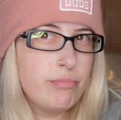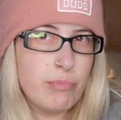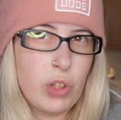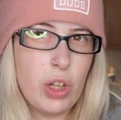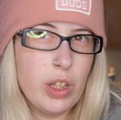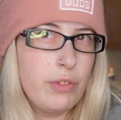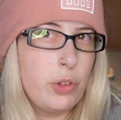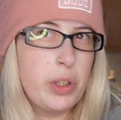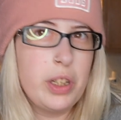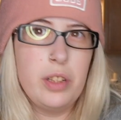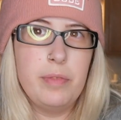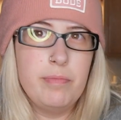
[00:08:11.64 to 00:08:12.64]
olive
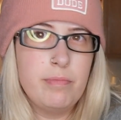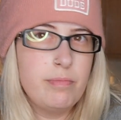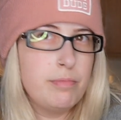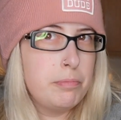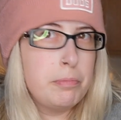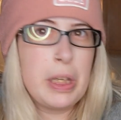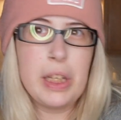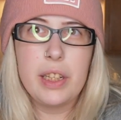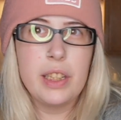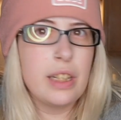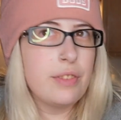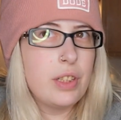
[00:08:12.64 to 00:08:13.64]
oil, bacon in
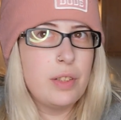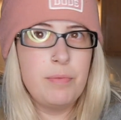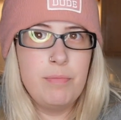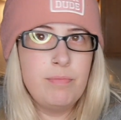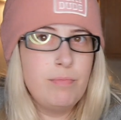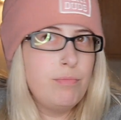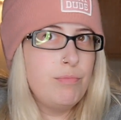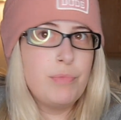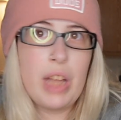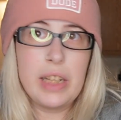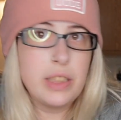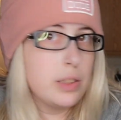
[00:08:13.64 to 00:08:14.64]
the oven.
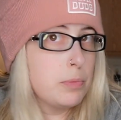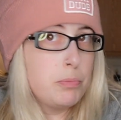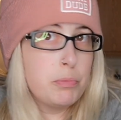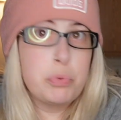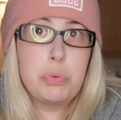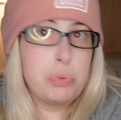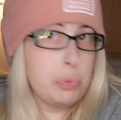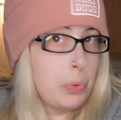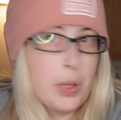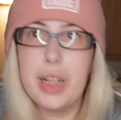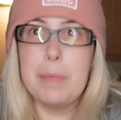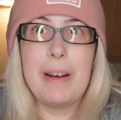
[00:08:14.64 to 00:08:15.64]
That's
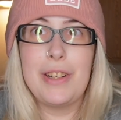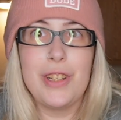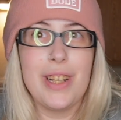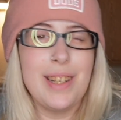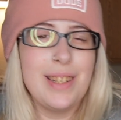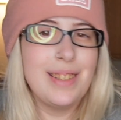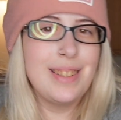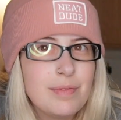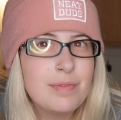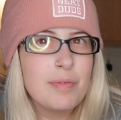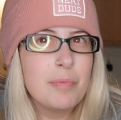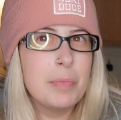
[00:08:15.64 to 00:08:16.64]
pretty much it.
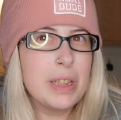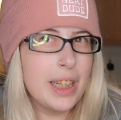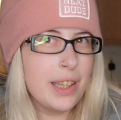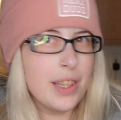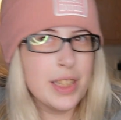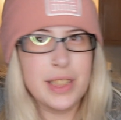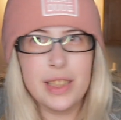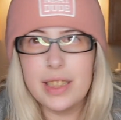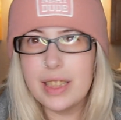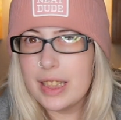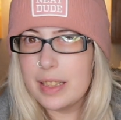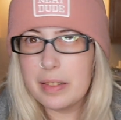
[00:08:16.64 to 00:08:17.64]
But yeah, this
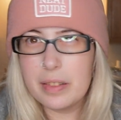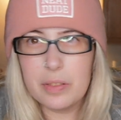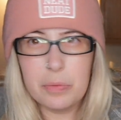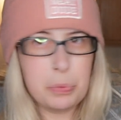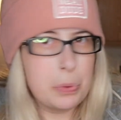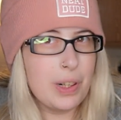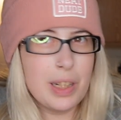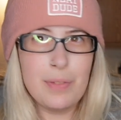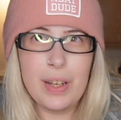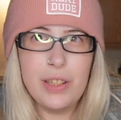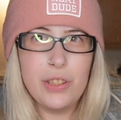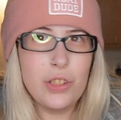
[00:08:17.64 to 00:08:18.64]
is pretty
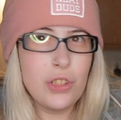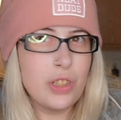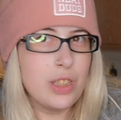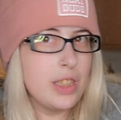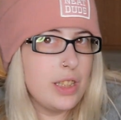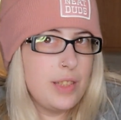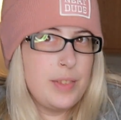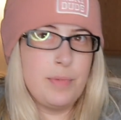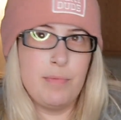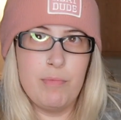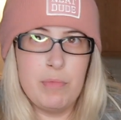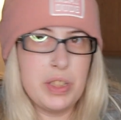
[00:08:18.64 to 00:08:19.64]
much the
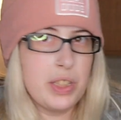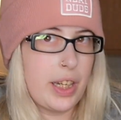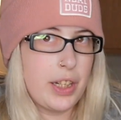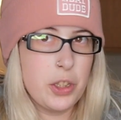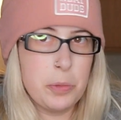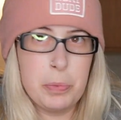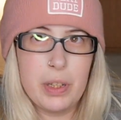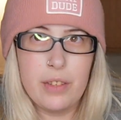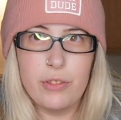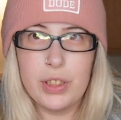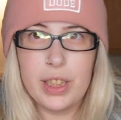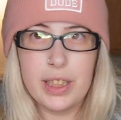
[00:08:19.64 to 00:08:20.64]
entire plan
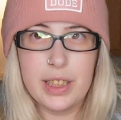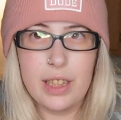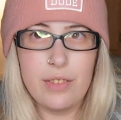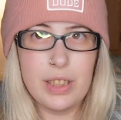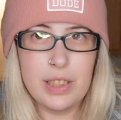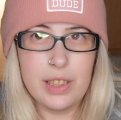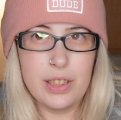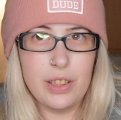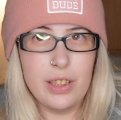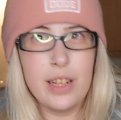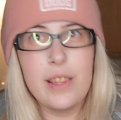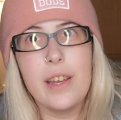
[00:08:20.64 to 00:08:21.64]
for Thanksgiving
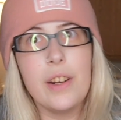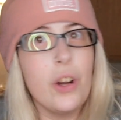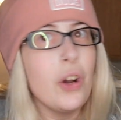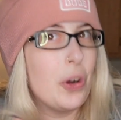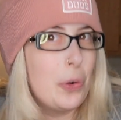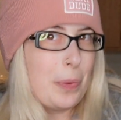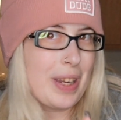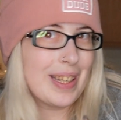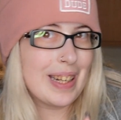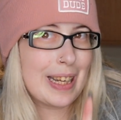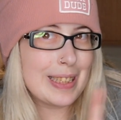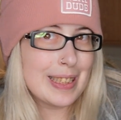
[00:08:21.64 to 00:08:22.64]
dinner. And then, oh
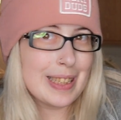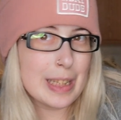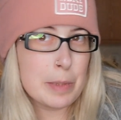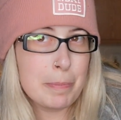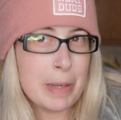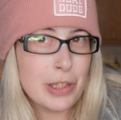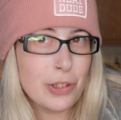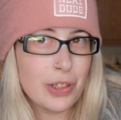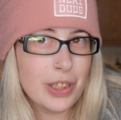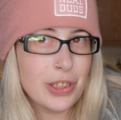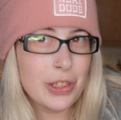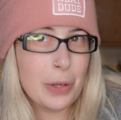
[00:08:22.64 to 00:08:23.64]
wait, I did get the best
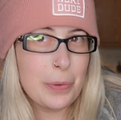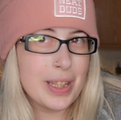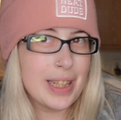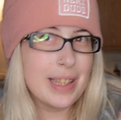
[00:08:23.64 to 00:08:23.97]
drink to go with it.